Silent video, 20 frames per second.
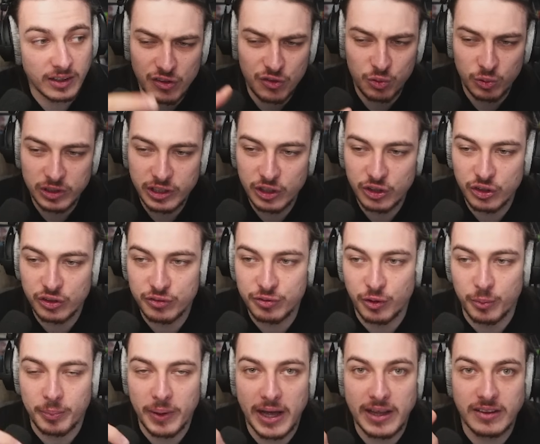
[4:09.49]
It's really good
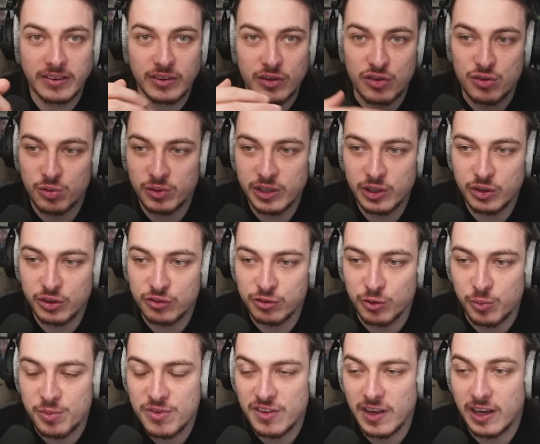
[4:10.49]
for Panther. It's really good
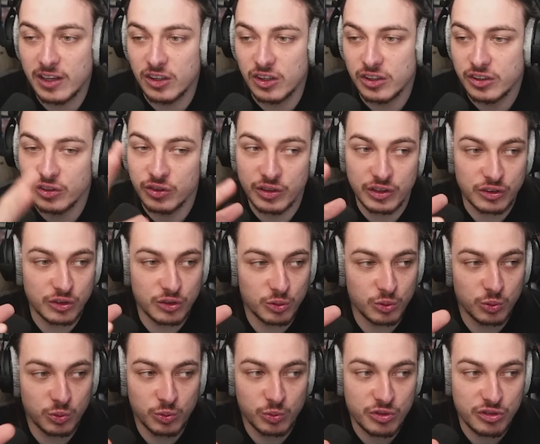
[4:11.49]
for Psylocke. You can
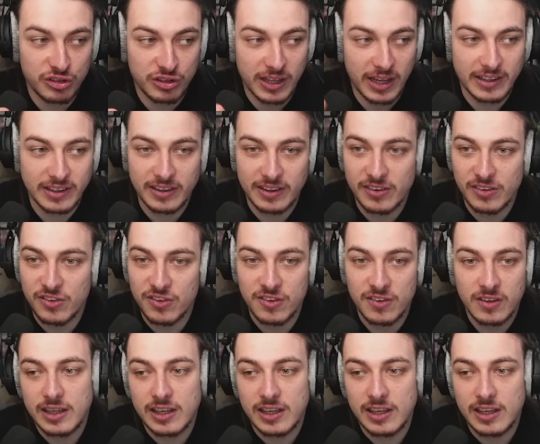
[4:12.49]
do shenanigans.